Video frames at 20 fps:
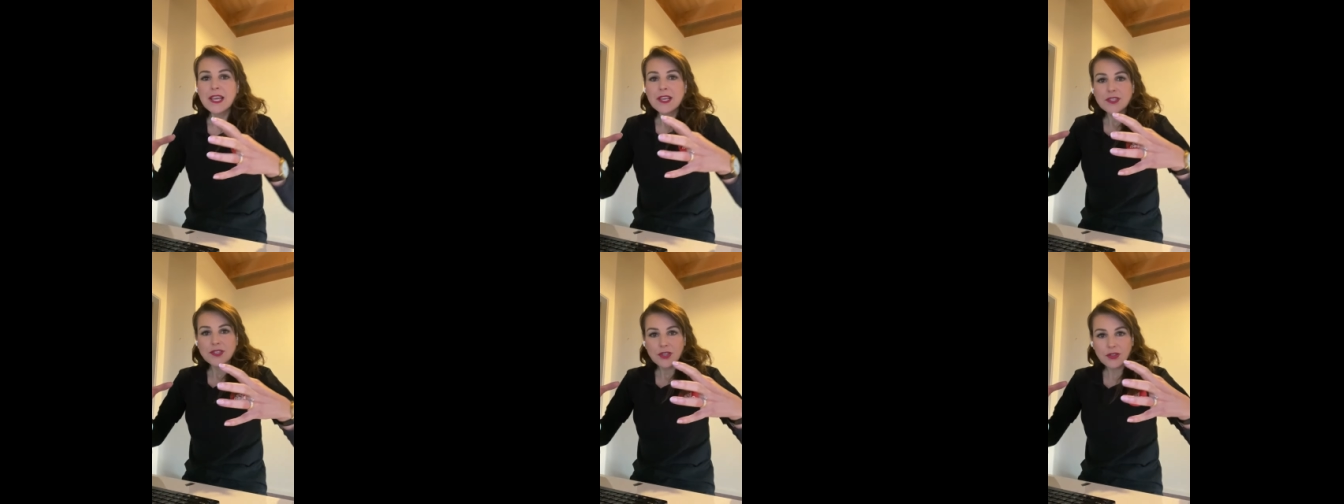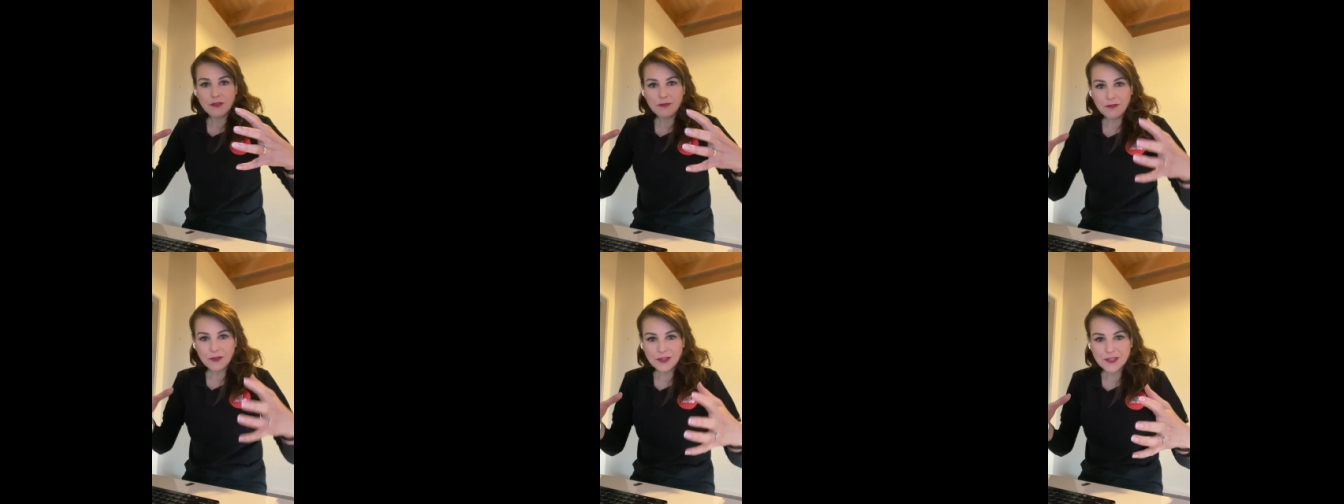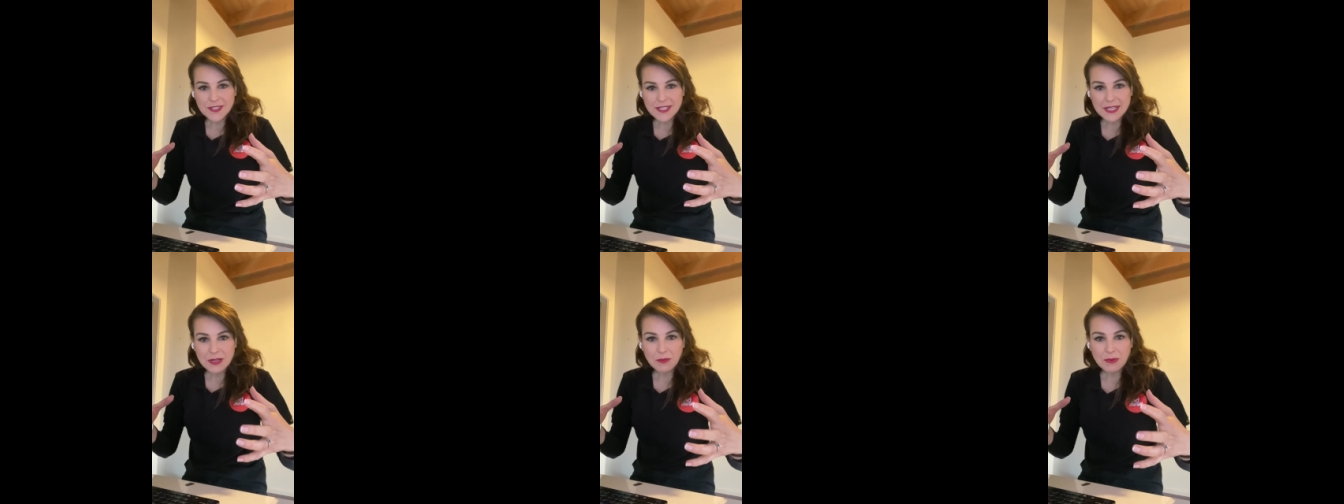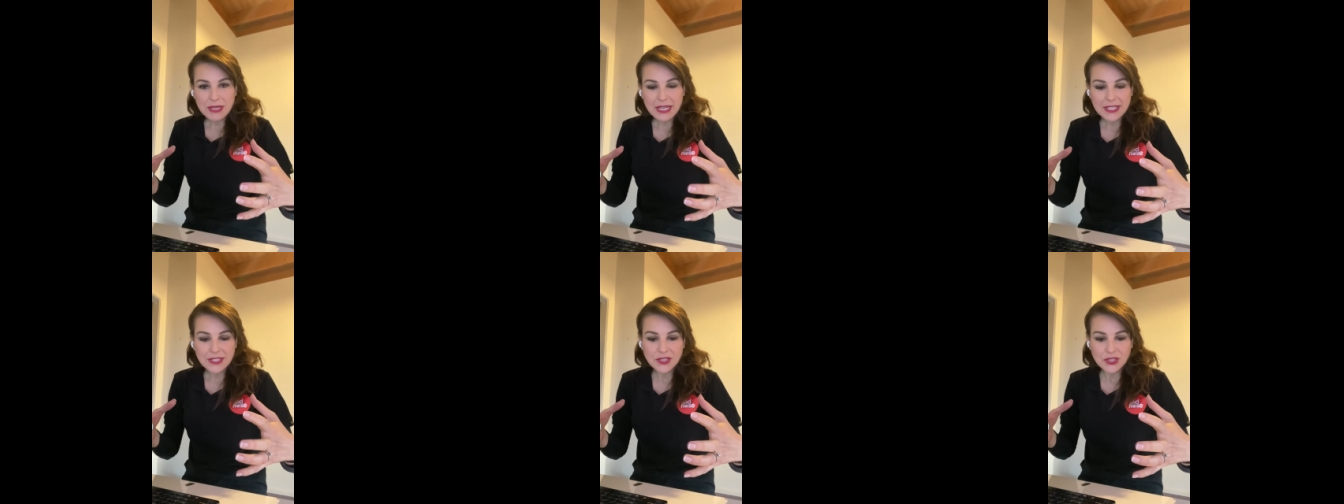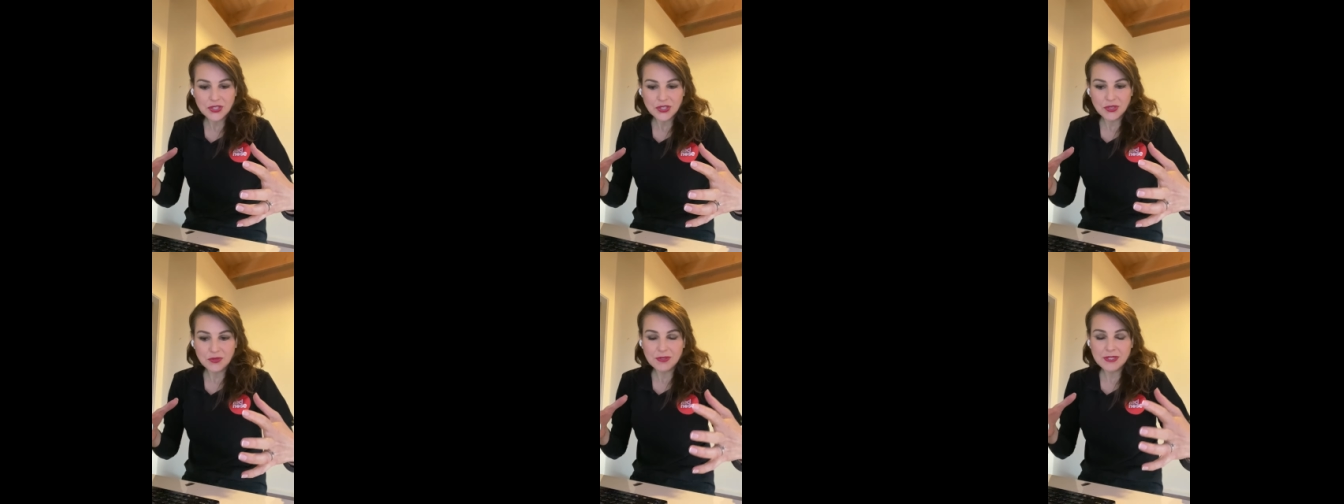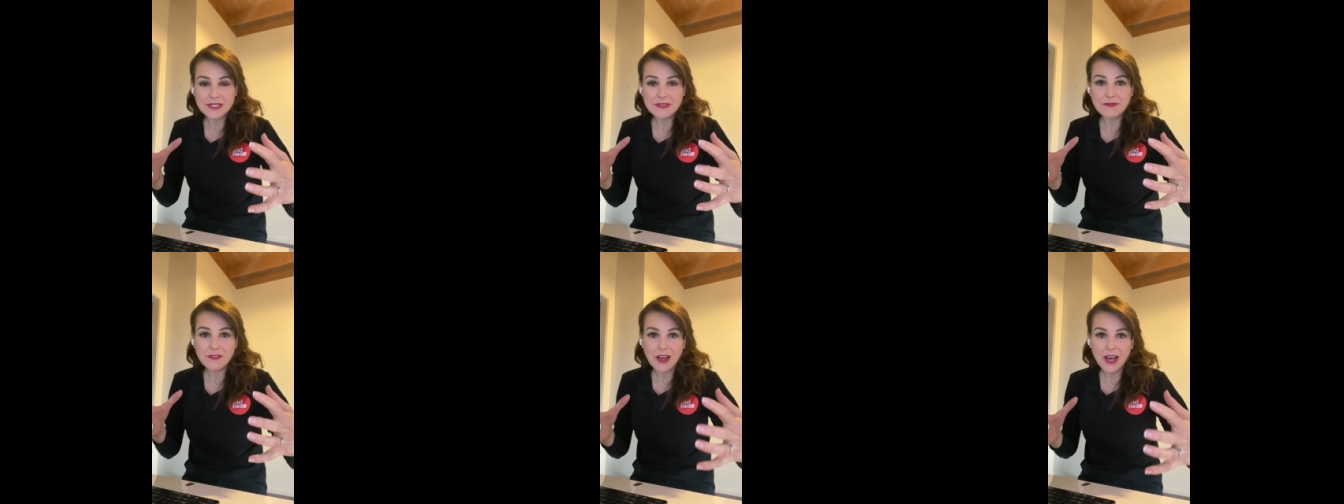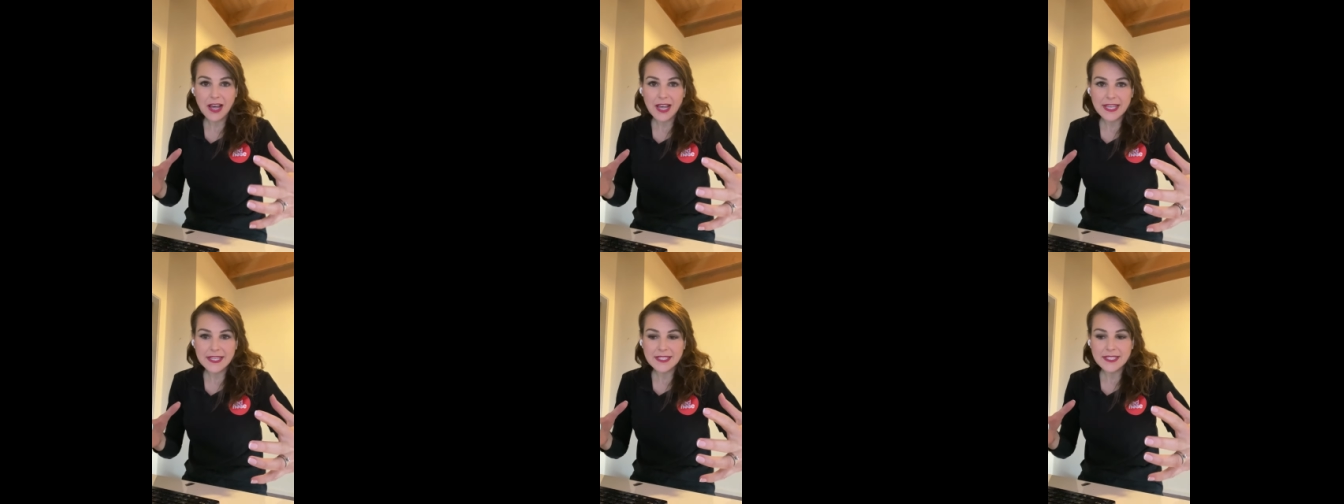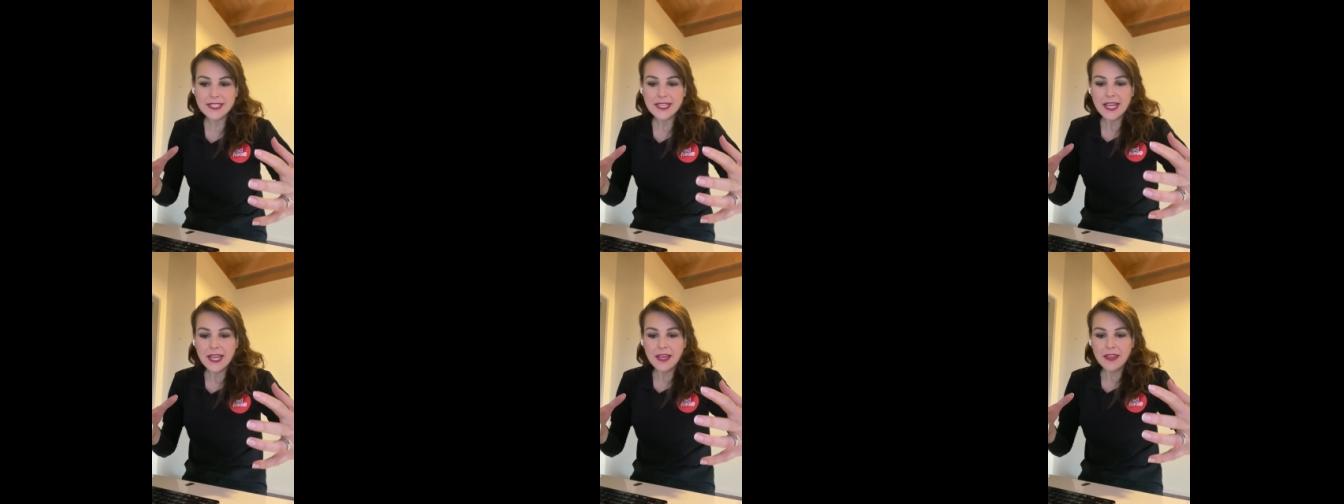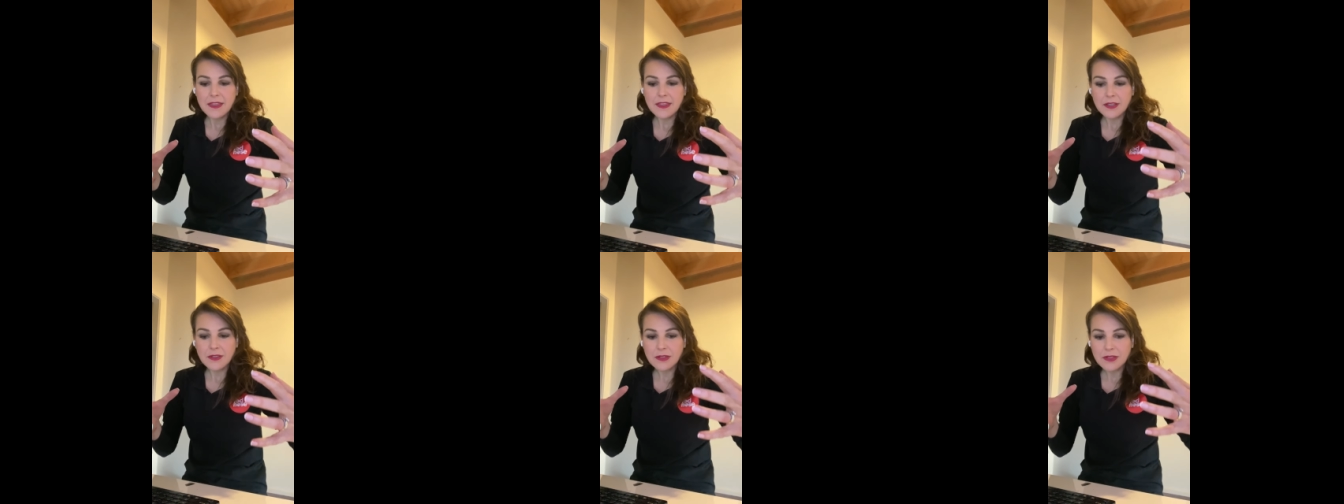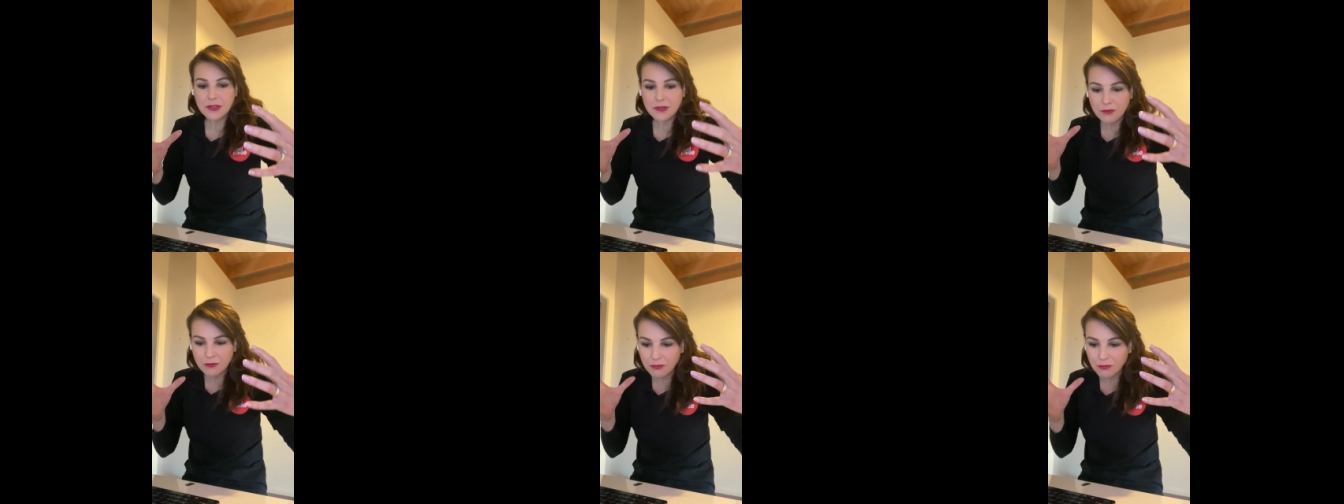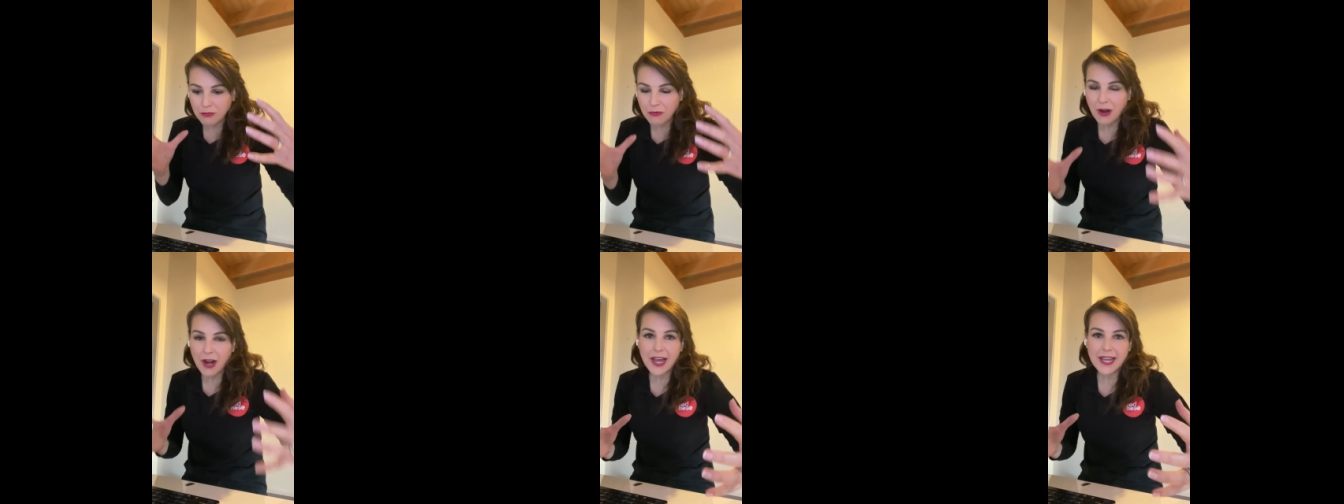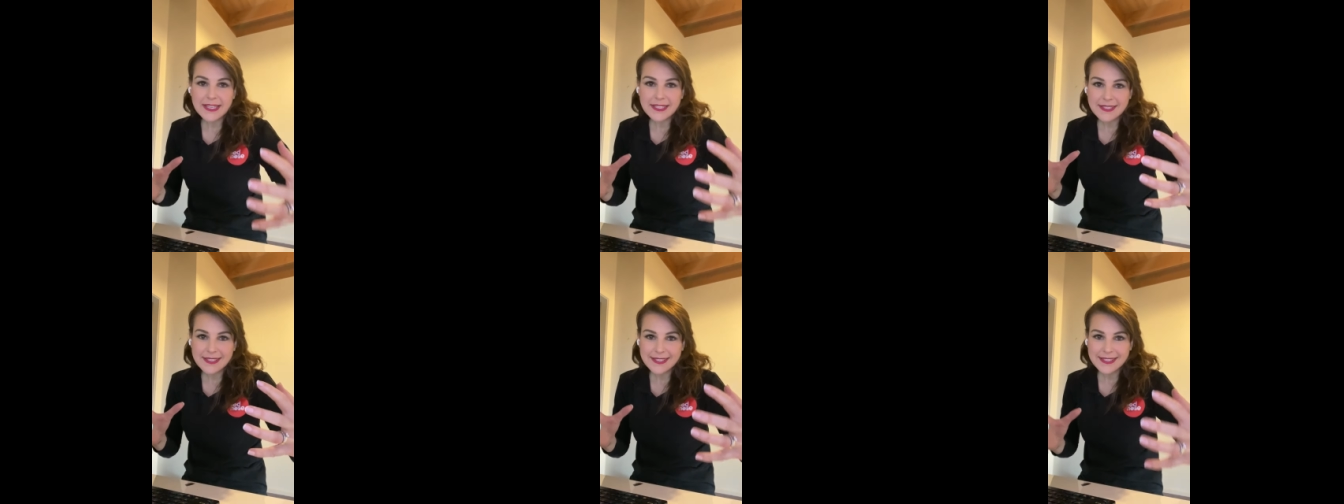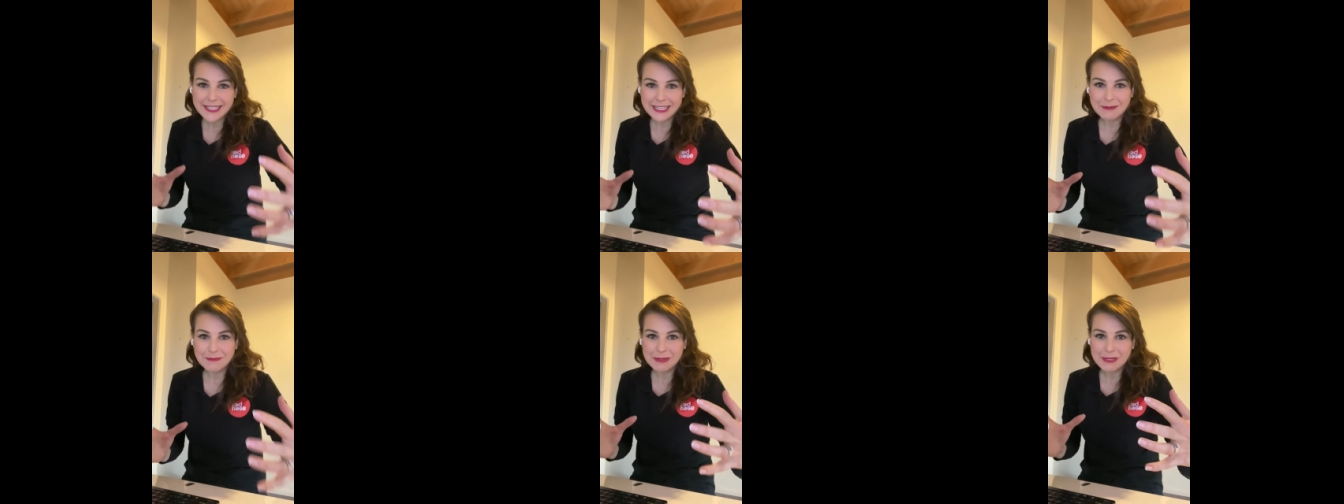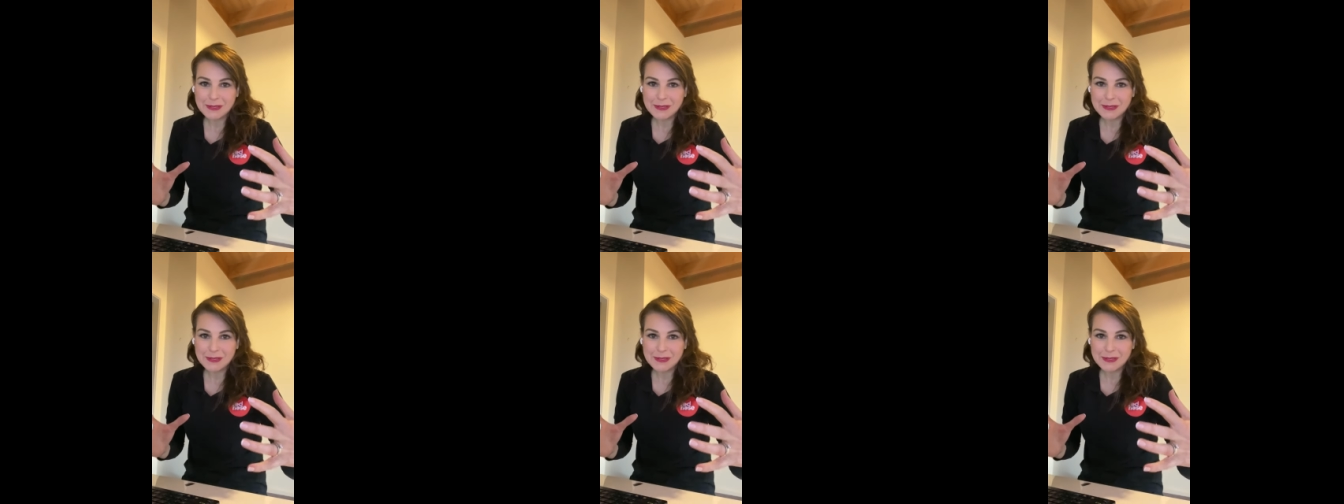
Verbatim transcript: So the first thing we need to do is find the, the right sleep